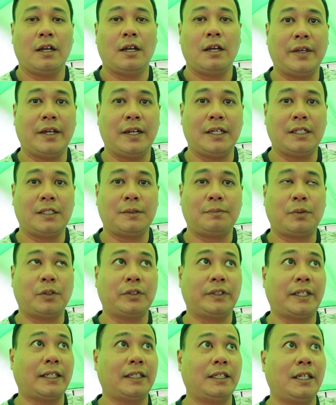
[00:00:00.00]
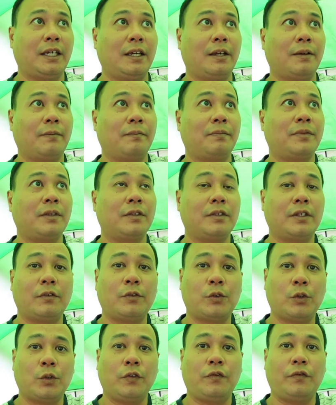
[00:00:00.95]
that is protecting the
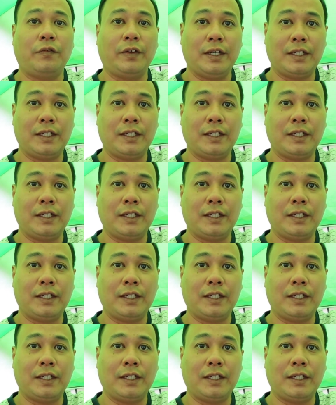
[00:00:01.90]
roof